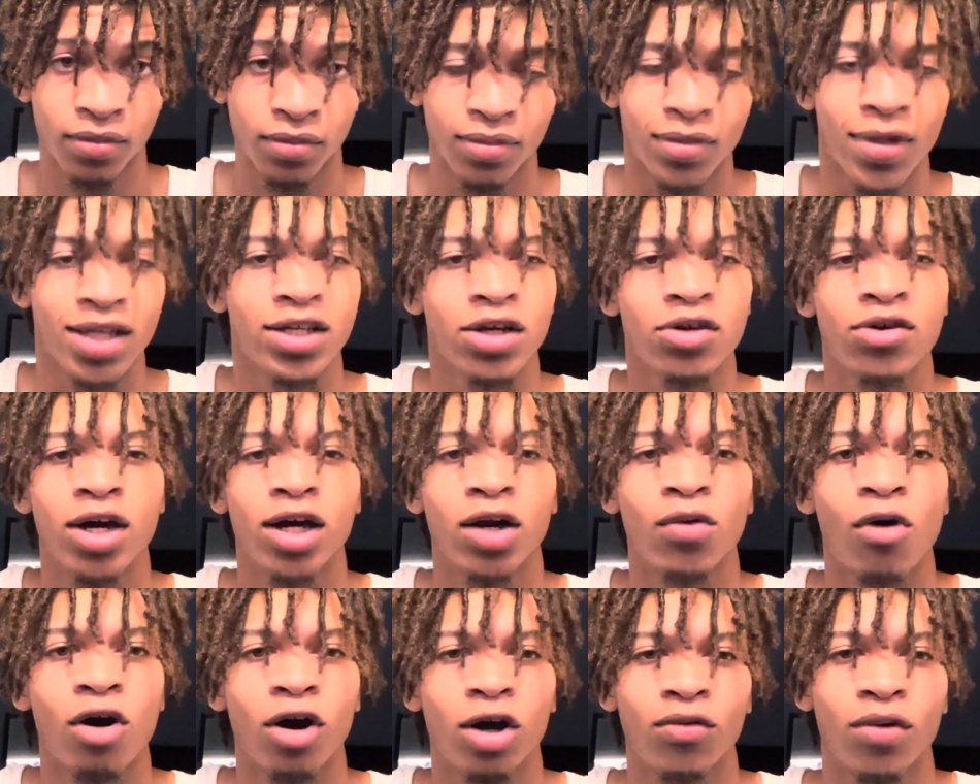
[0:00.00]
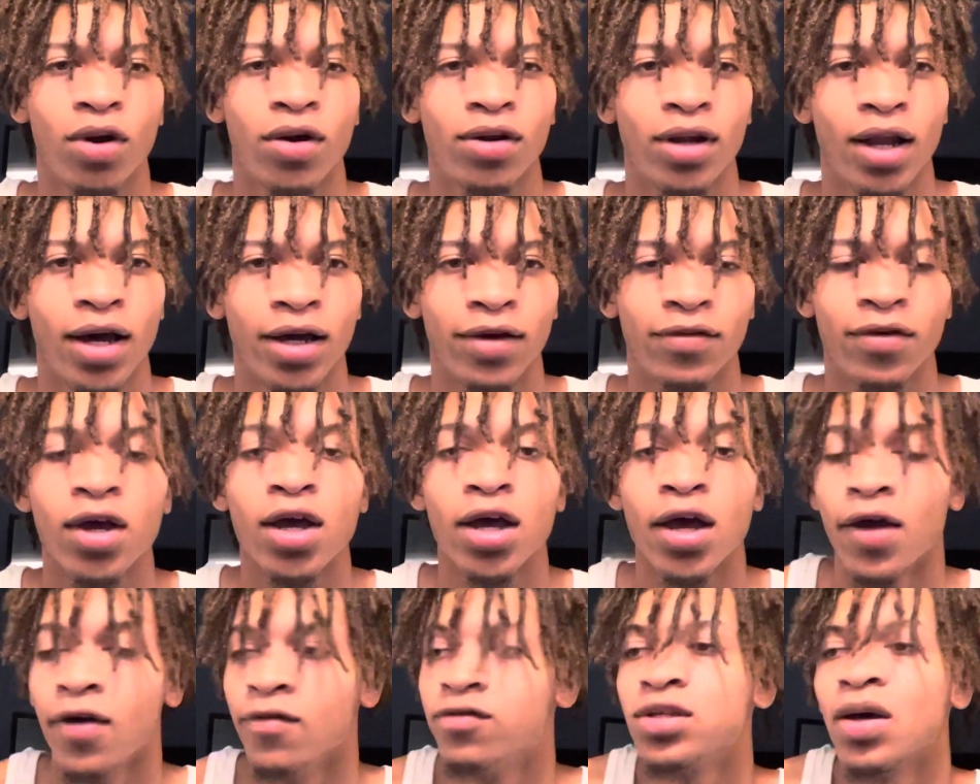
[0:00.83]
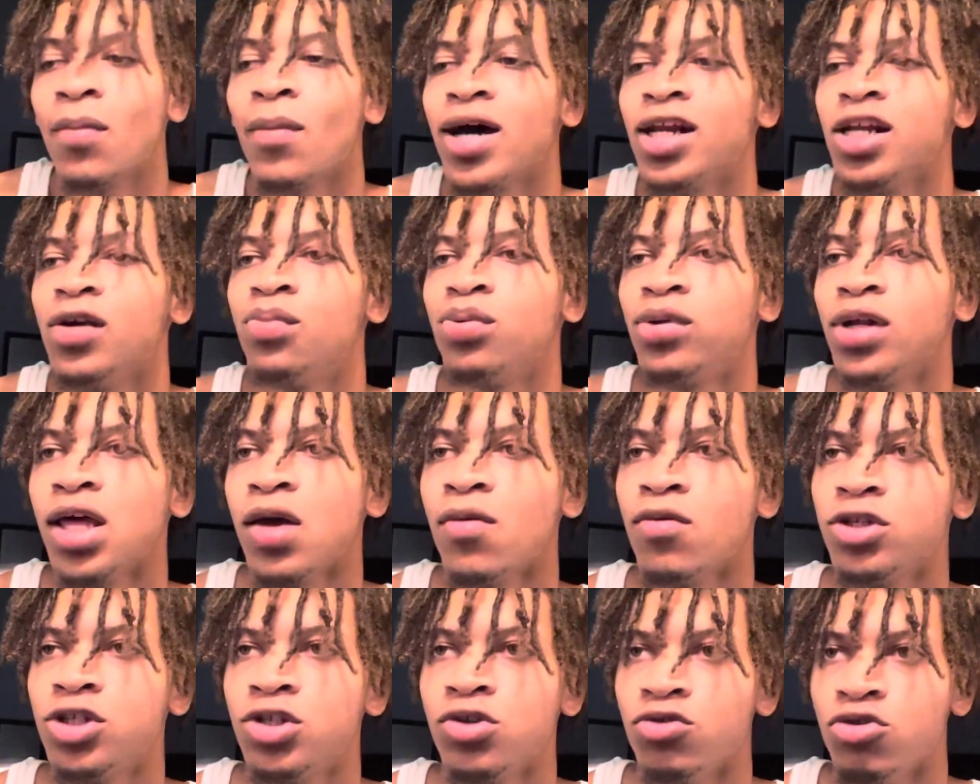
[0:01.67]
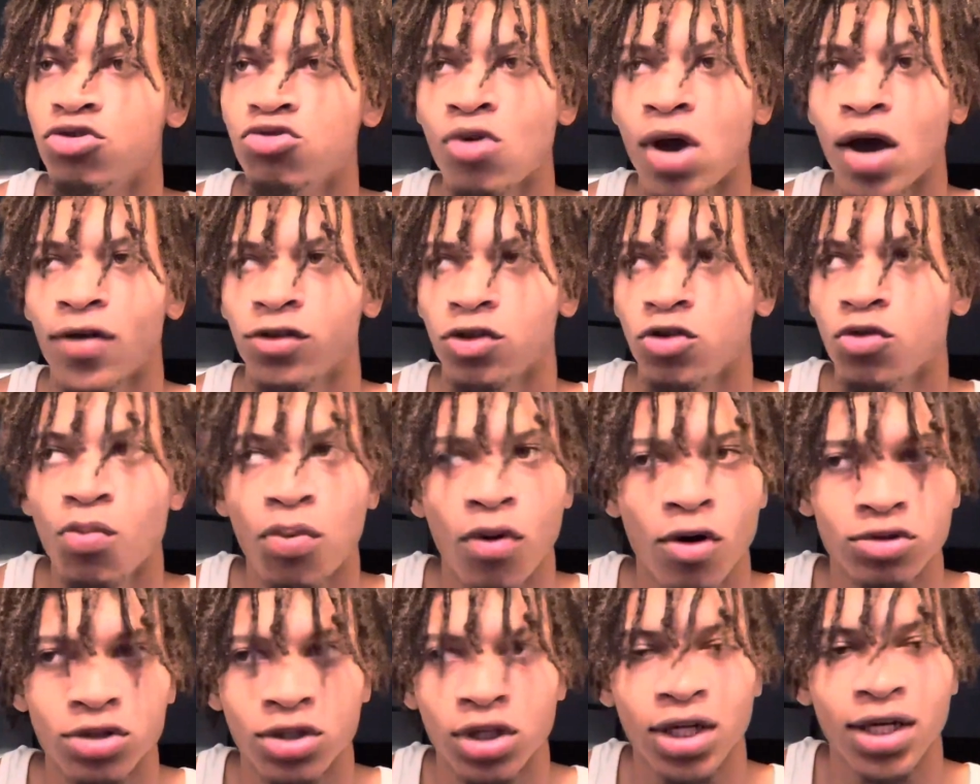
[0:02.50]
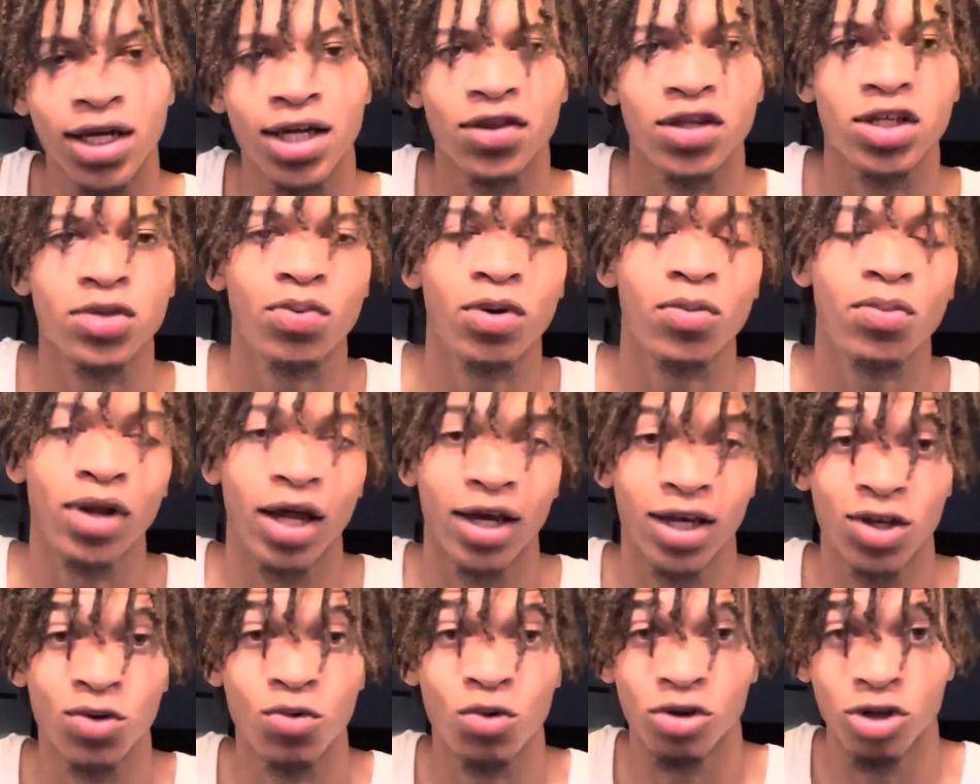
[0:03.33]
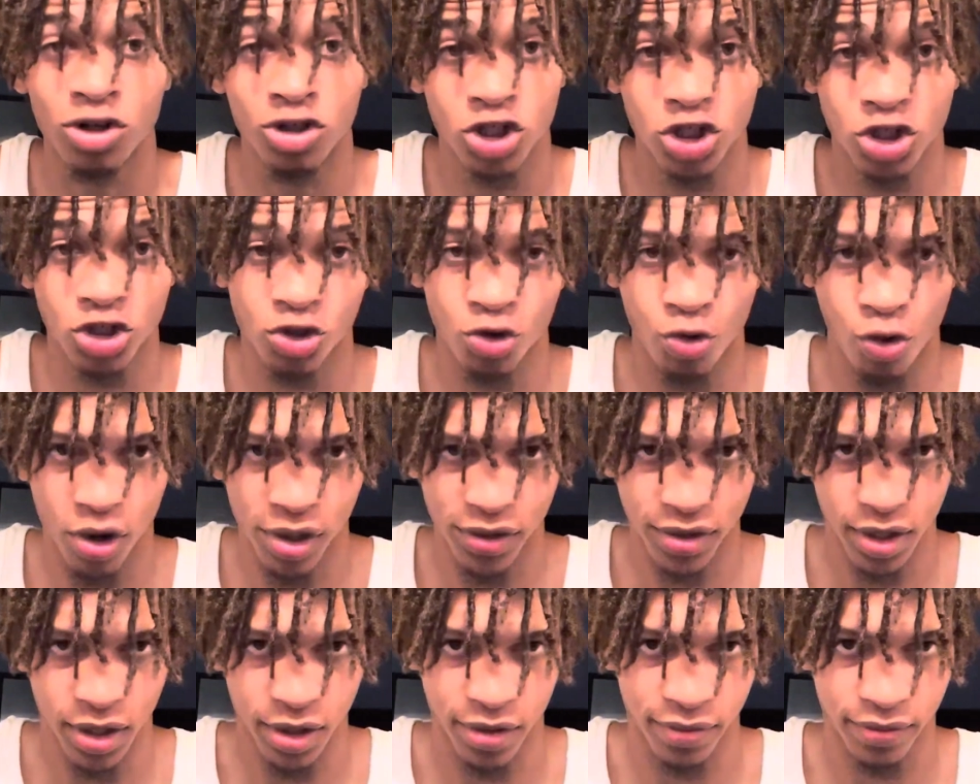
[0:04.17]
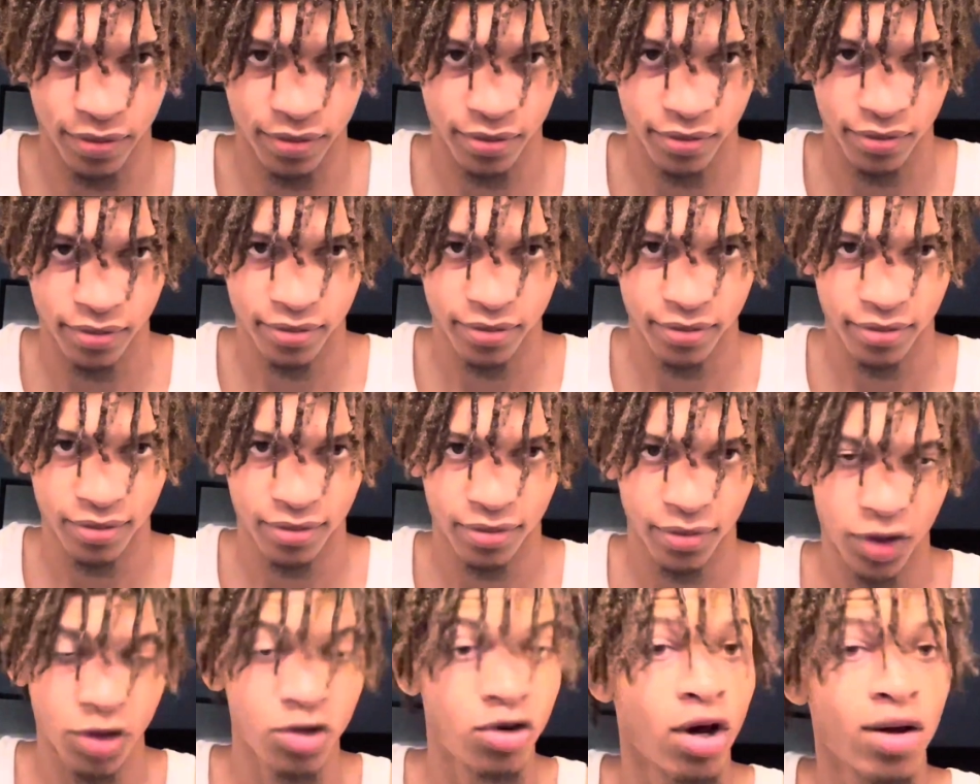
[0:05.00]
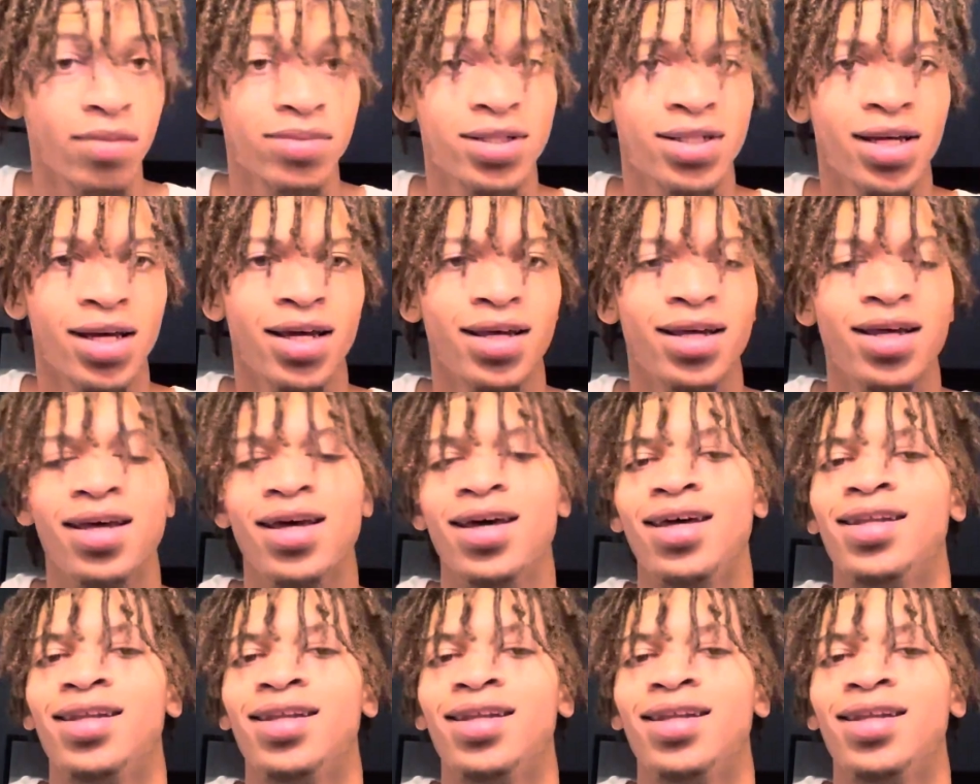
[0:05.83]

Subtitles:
That's how you gotta walk around life. If somebody playing with you, you supposed to look at these people like he will destroy them. You know what I'm saying?